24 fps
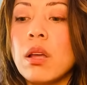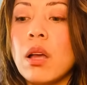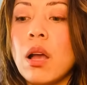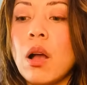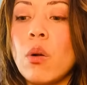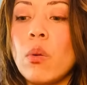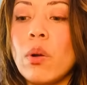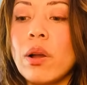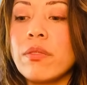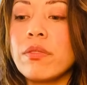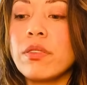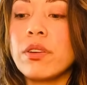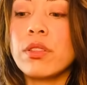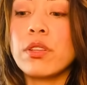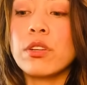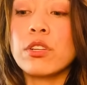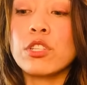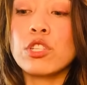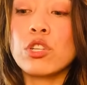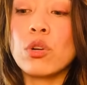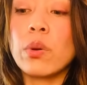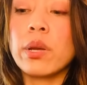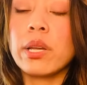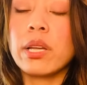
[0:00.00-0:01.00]
However, they're
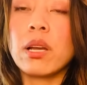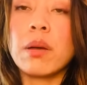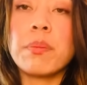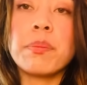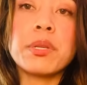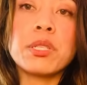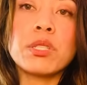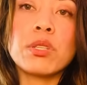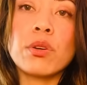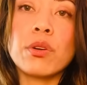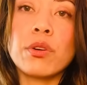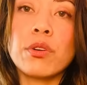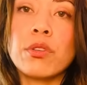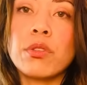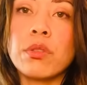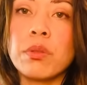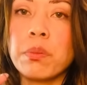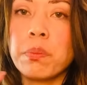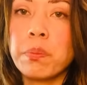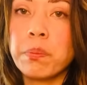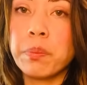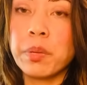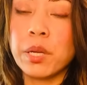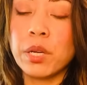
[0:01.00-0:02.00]
showing up as Earth,
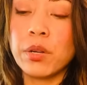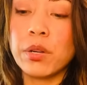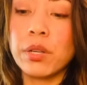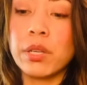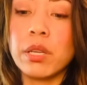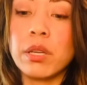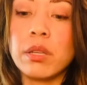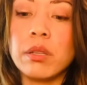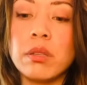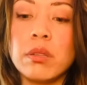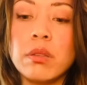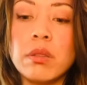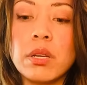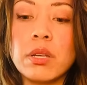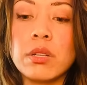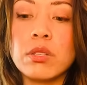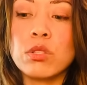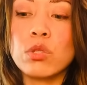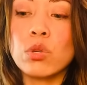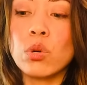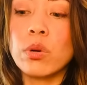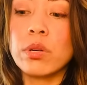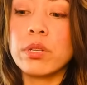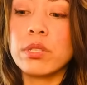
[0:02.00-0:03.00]
period.
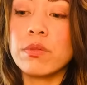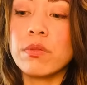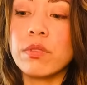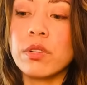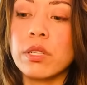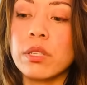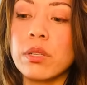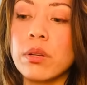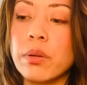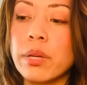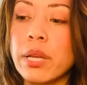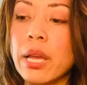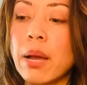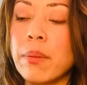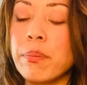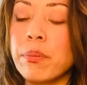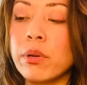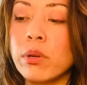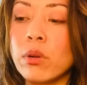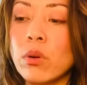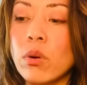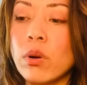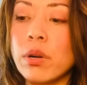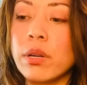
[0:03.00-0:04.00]
There's Taurus, Virgo,
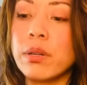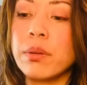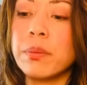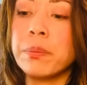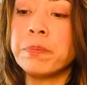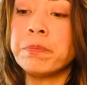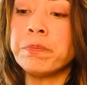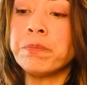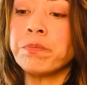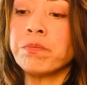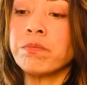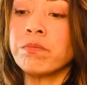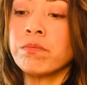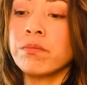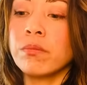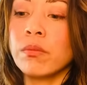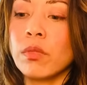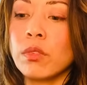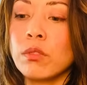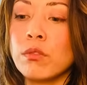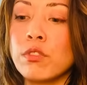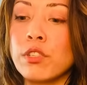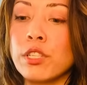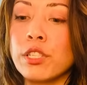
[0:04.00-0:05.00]
Capricorn,
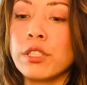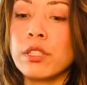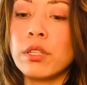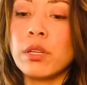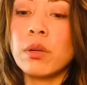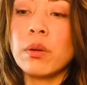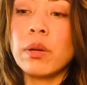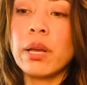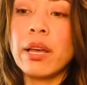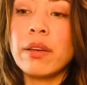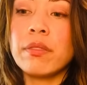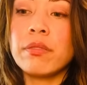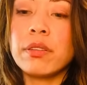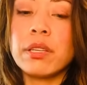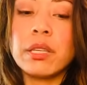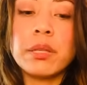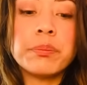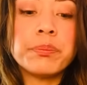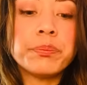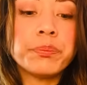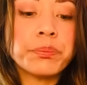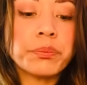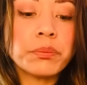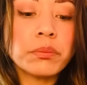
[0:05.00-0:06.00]
Virgo,
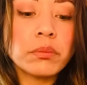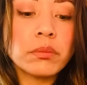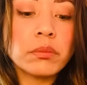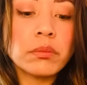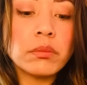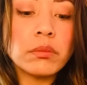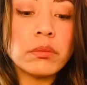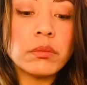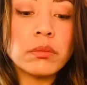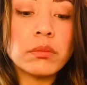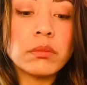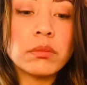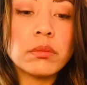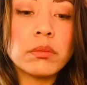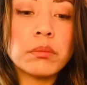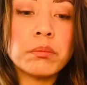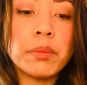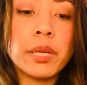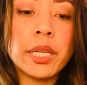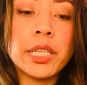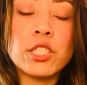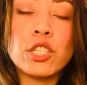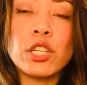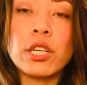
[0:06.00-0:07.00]
heavy,
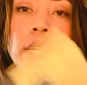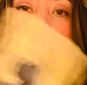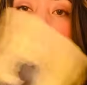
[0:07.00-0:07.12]
Page of